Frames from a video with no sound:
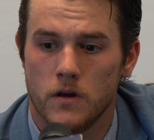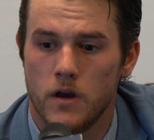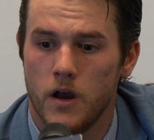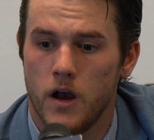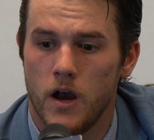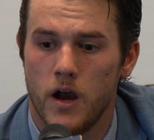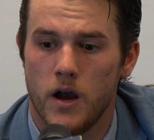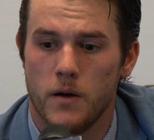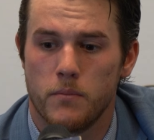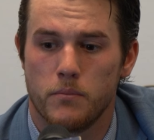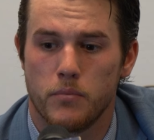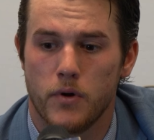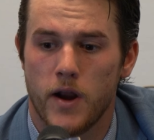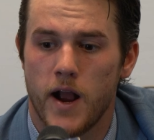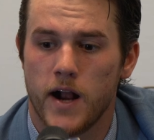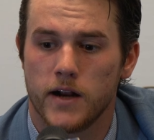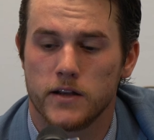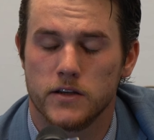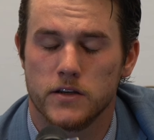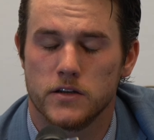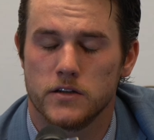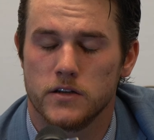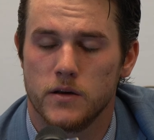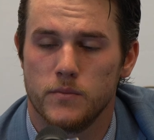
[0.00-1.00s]
Uh,
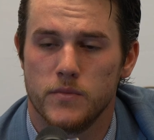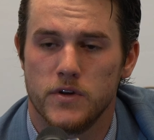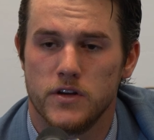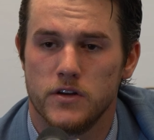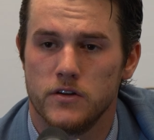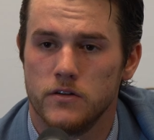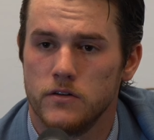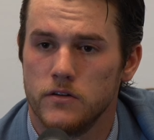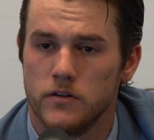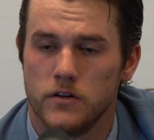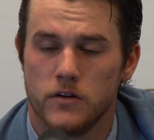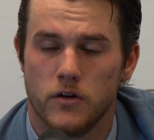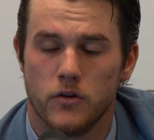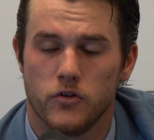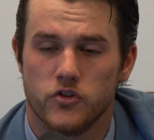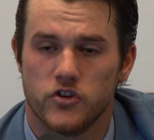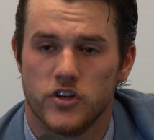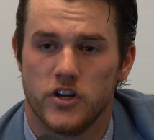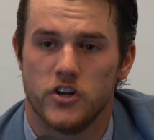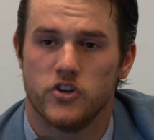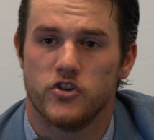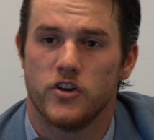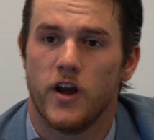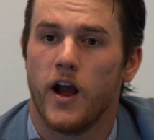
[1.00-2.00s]
practice. I mean, you know,
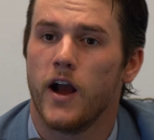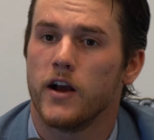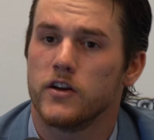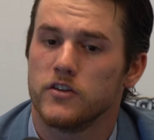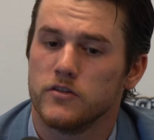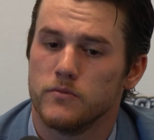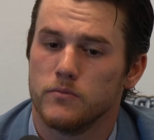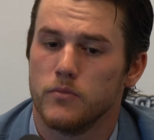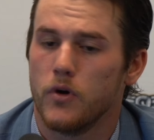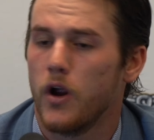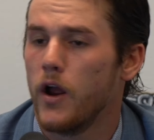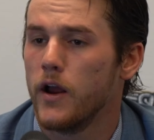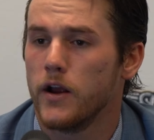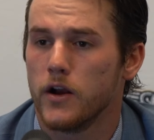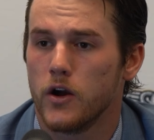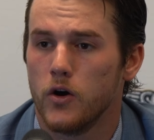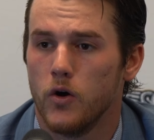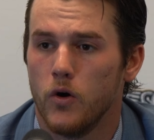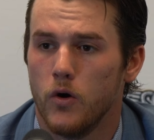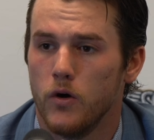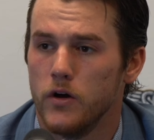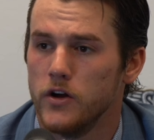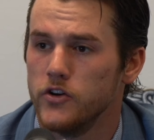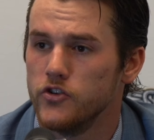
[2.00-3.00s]
Shane Jackson, Brian
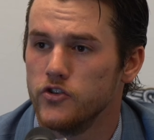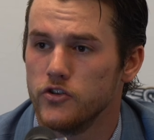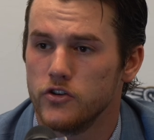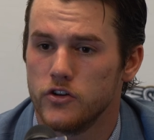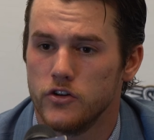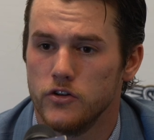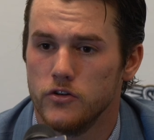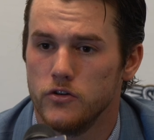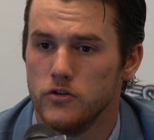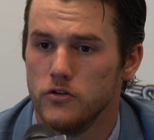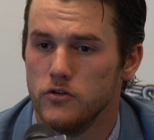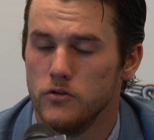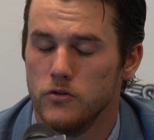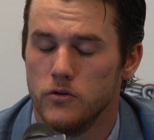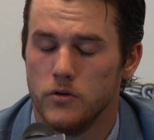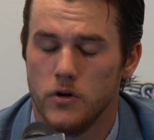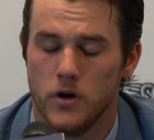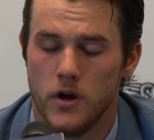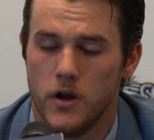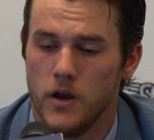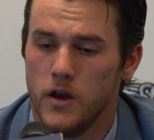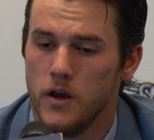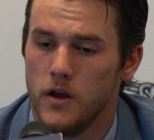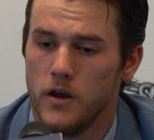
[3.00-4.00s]
Cole, Andrew Q,
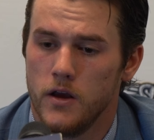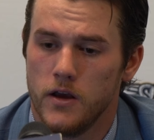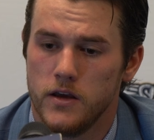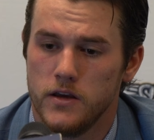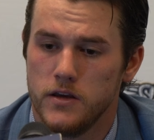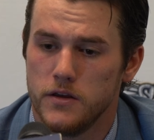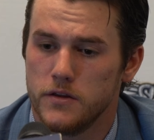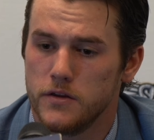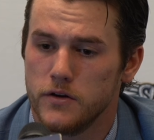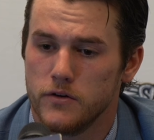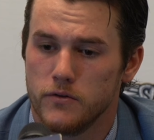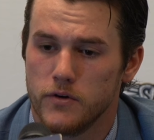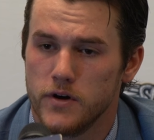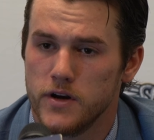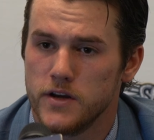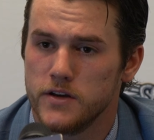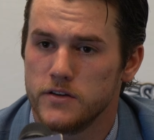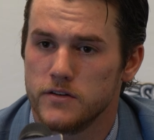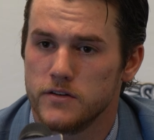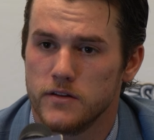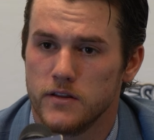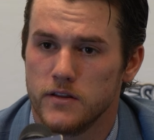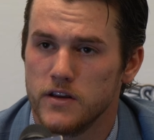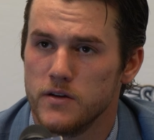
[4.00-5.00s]
Ethan
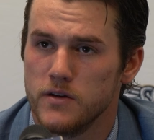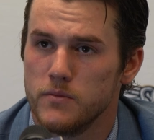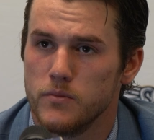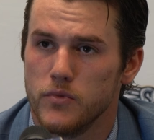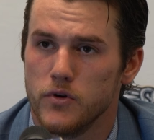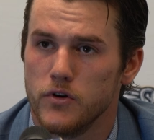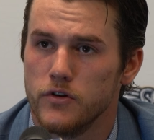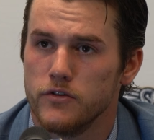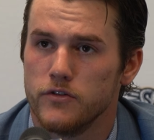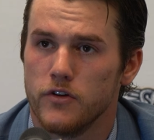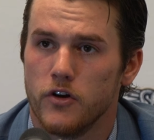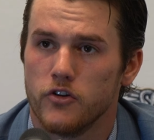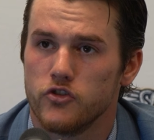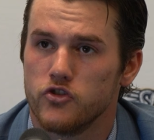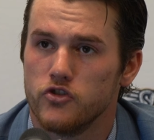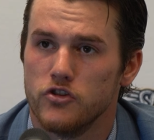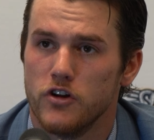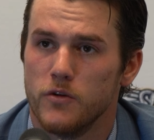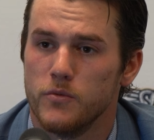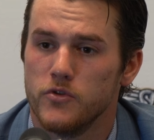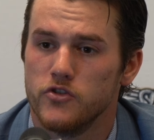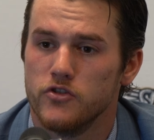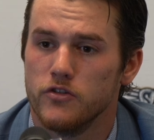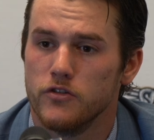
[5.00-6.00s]
Riggs, and Liam Burns all shoot
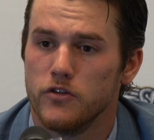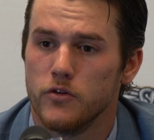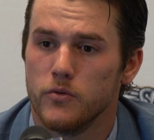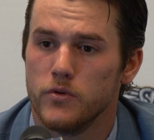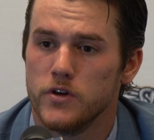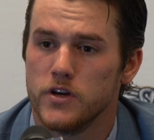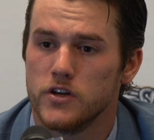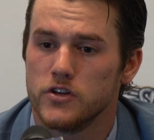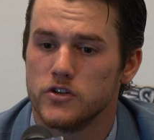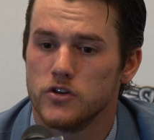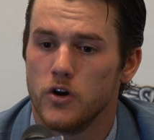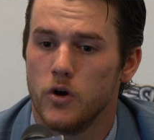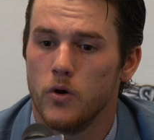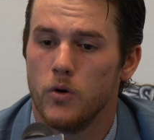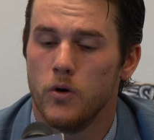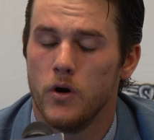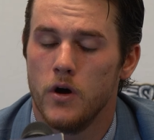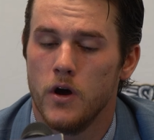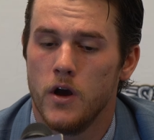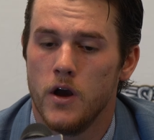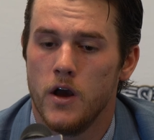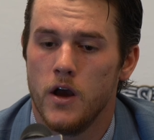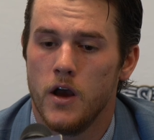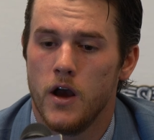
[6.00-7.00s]
on me during the week. So
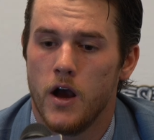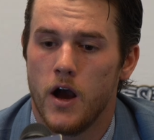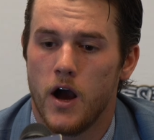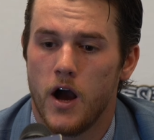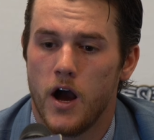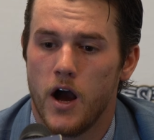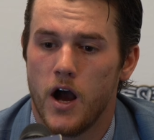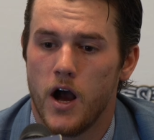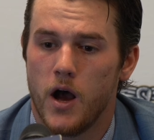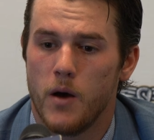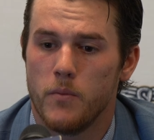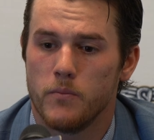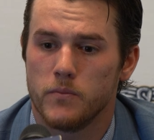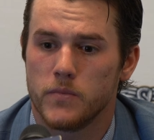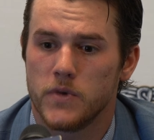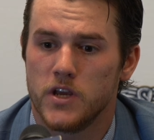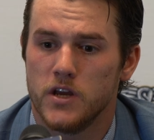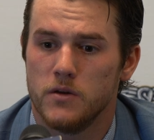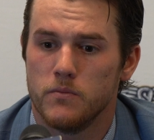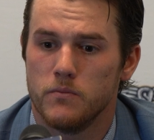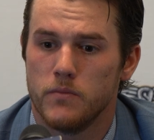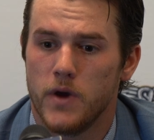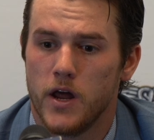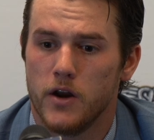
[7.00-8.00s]
um,
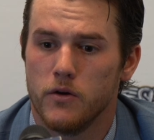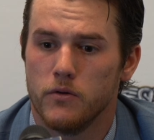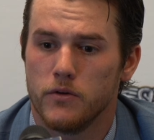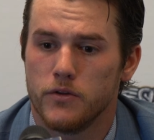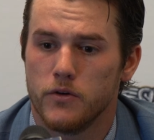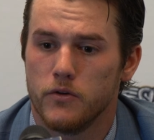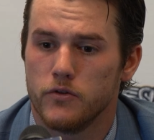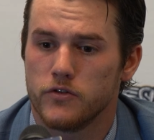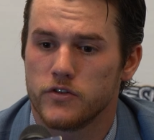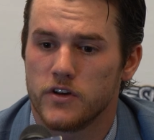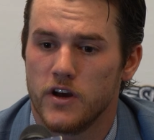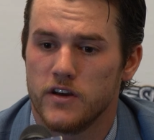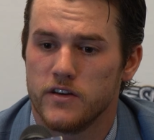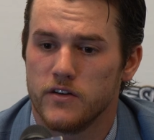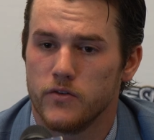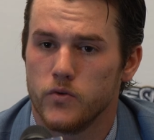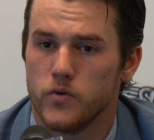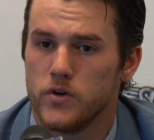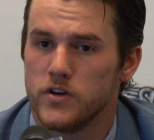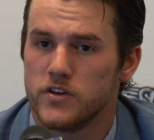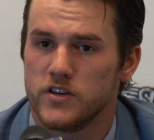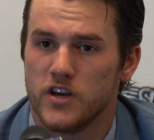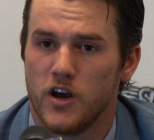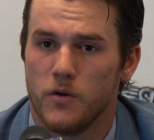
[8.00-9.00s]
getting better with those guys
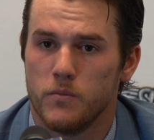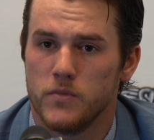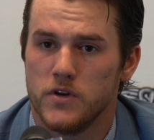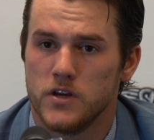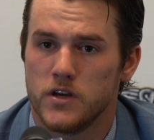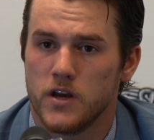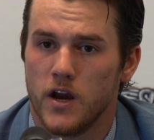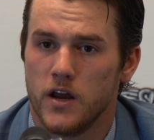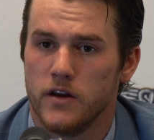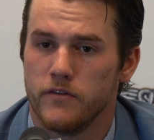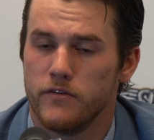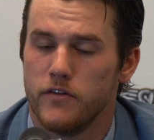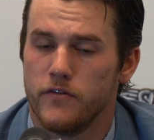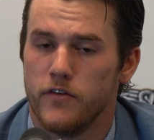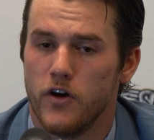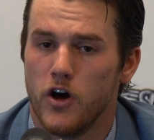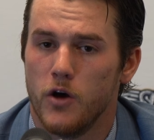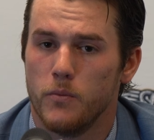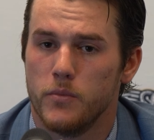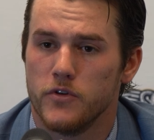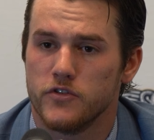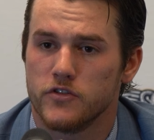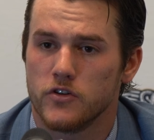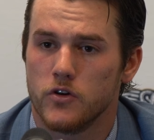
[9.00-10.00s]
every week's helped me kind of
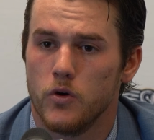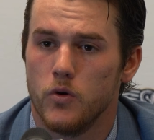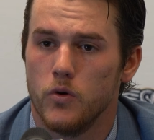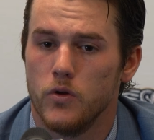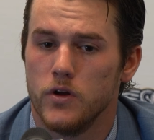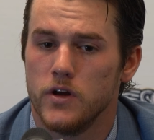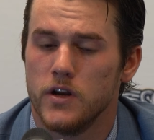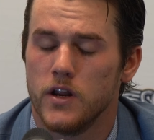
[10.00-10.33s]
develop as a goalie.